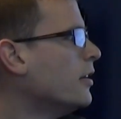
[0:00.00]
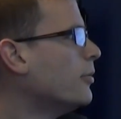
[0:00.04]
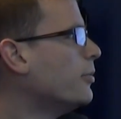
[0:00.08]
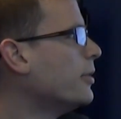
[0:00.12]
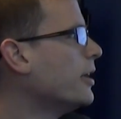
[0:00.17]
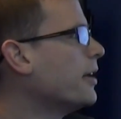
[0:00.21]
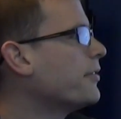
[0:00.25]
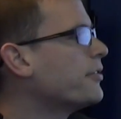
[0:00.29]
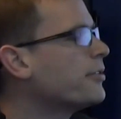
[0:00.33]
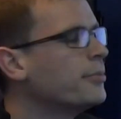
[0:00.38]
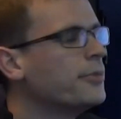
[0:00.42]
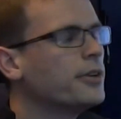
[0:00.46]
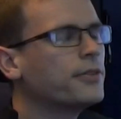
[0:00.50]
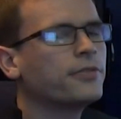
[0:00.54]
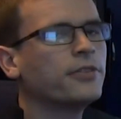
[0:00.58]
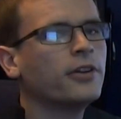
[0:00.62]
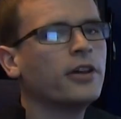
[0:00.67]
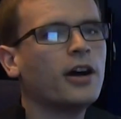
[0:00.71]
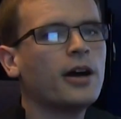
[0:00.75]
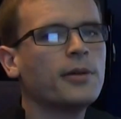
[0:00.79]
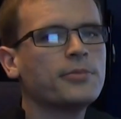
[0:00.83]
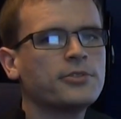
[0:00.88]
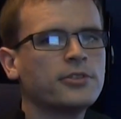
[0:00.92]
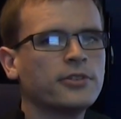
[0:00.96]
We have some different
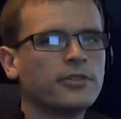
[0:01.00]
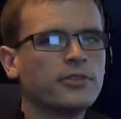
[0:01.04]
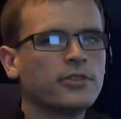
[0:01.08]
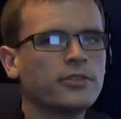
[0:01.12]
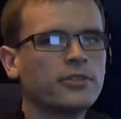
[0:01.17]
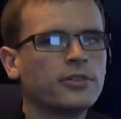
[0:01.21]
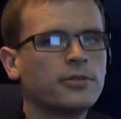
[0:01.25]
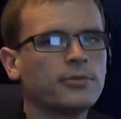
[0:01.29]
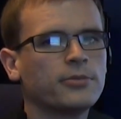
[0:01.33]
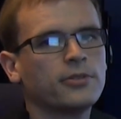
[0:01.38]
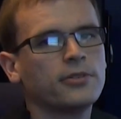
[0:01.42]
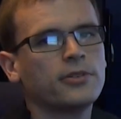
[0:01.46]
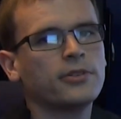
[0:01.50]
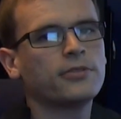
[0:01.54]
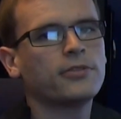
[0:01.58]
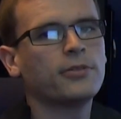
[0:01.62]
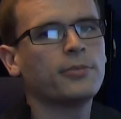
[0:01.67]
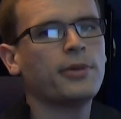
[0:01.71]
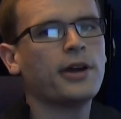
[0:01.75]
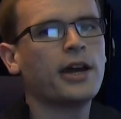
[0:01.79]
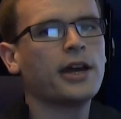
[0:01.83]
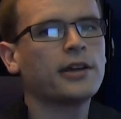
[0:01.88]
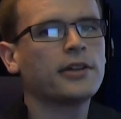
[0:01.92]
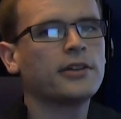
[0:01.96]
options in terms of
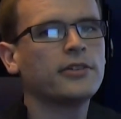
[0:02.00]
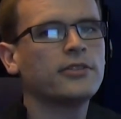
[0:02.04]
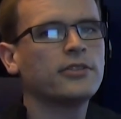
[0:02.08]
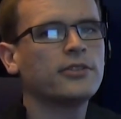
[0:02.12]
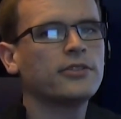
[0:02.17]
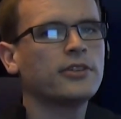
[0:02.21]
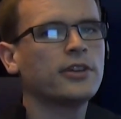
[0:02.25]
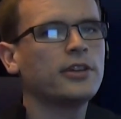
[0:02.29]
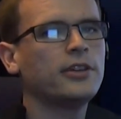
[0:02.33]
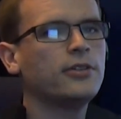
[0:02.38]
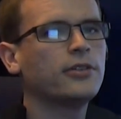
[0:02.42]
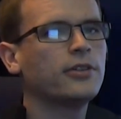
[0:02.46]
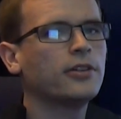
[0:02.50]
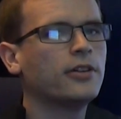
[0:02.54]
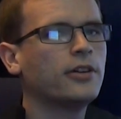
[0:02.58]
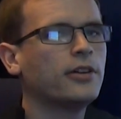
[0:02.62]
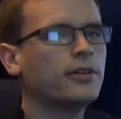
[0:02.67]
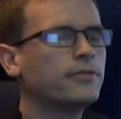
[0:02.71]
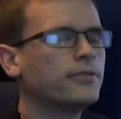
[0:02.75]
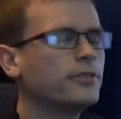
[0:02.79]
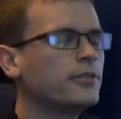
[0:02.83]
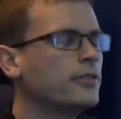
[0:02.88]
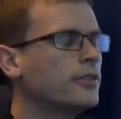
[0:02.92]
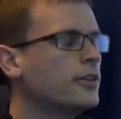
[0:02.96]
different packages that you can
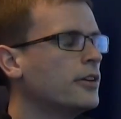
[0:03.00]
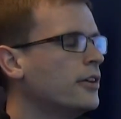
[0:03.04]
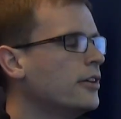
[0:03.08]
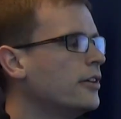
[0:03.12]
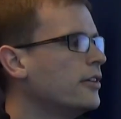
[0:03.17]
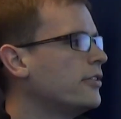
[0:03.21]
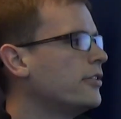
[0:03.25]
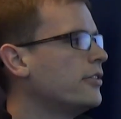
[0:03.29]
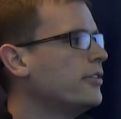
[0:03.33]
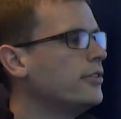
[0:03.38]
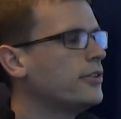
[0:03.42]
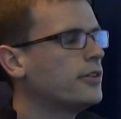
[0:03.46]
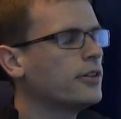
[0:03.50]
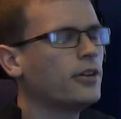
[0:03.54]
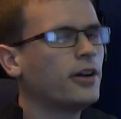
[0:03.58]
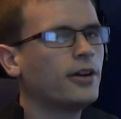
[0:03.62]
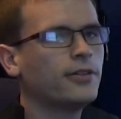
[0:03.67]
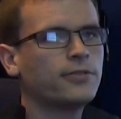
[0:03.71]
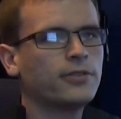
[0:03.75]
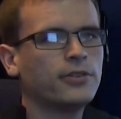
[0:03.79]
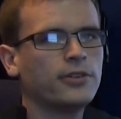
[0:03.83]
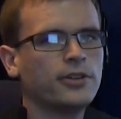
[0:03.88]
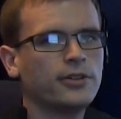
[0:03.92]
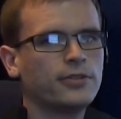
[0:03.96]
offer. So you can
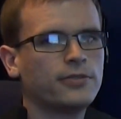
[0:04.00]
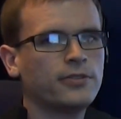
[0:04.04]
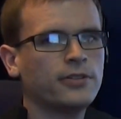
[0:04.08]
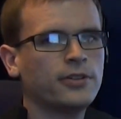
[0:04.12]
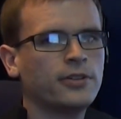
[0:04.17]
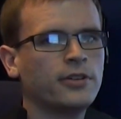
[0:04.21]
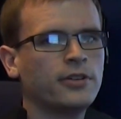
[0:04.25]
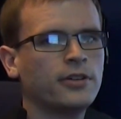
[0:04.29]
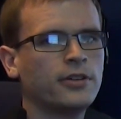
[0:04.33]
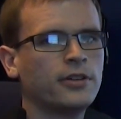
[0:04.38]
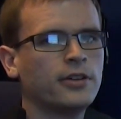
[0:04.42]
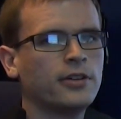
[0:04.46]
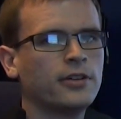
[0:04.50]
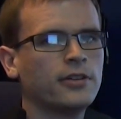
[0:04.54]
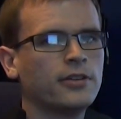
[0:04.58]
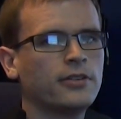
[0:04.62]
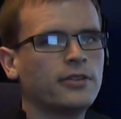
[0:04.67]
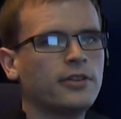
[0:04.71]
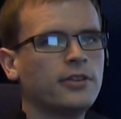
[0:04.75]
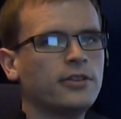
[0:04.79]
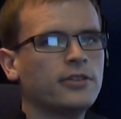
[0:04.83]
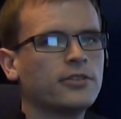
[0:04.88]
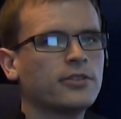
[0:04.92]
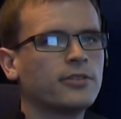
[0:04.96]
offer different
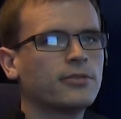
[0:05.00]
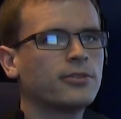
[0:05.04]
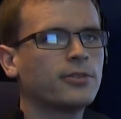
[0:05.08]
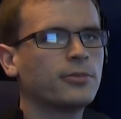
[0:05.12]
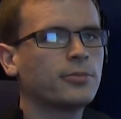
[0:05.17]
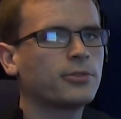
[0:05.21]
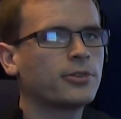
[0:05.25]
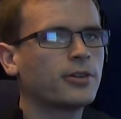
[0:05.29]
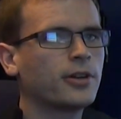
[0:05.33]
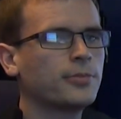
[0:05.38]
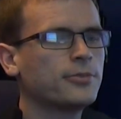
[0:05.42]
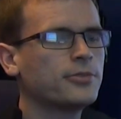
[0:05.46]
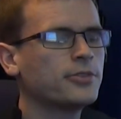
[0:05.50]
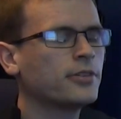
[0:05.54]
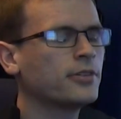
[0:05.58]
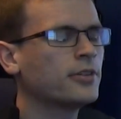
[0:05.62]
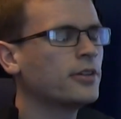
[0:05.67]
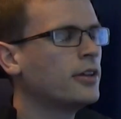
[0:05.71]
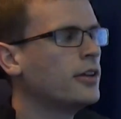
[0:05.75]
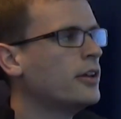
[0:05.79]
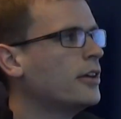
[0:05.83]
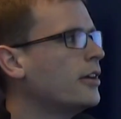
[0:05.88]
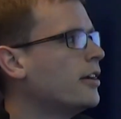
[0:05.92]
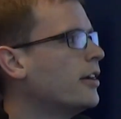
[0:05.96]
tiers of subscription.